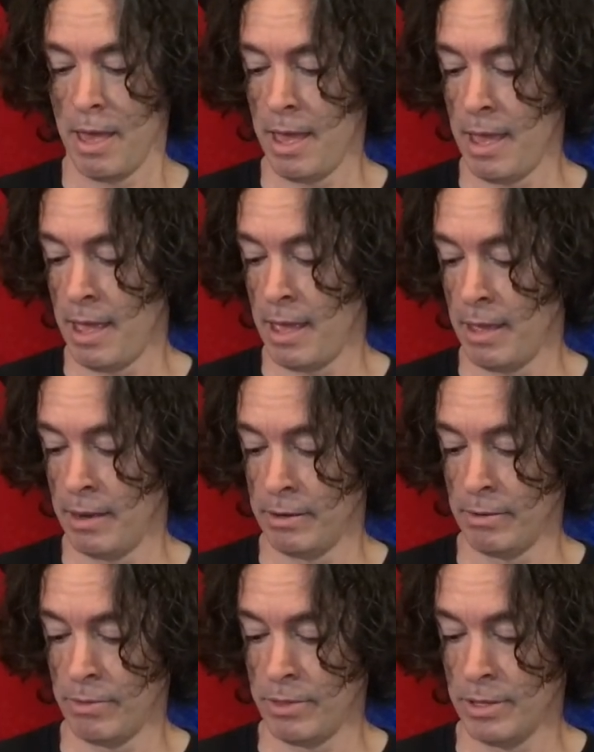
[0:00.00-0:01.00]
And
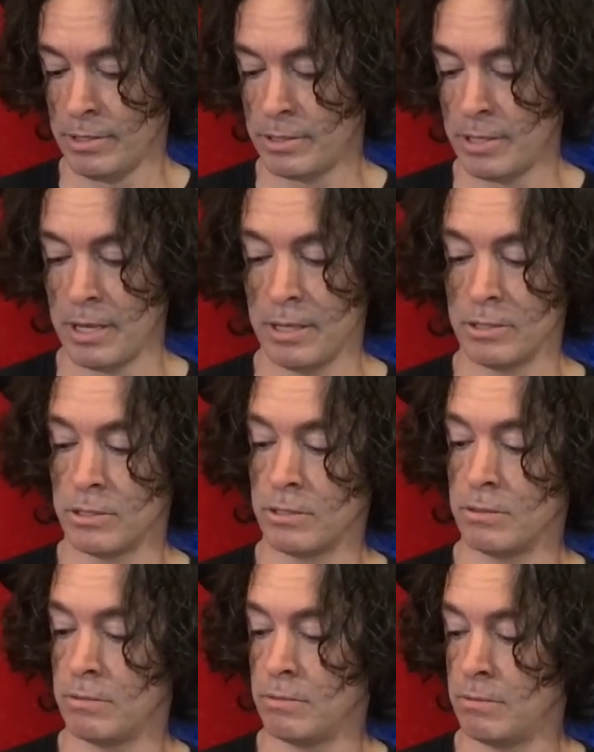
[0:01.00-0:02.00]
this
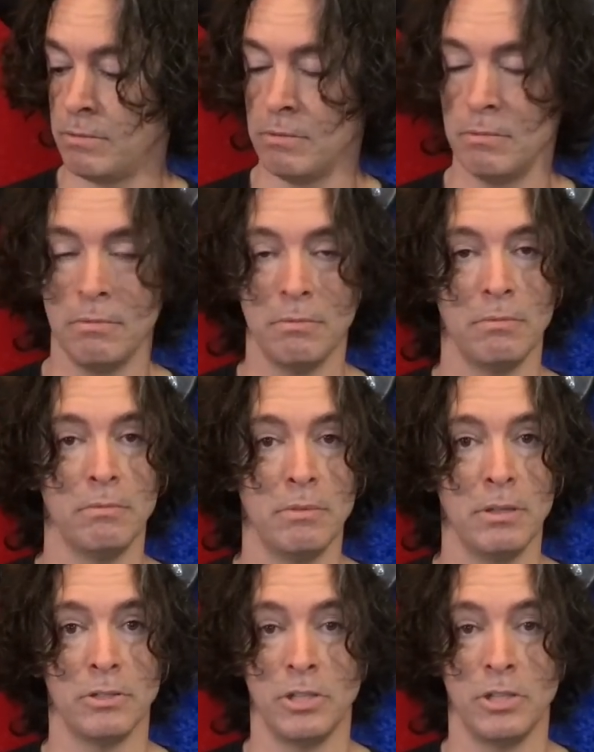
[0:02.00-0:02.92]
is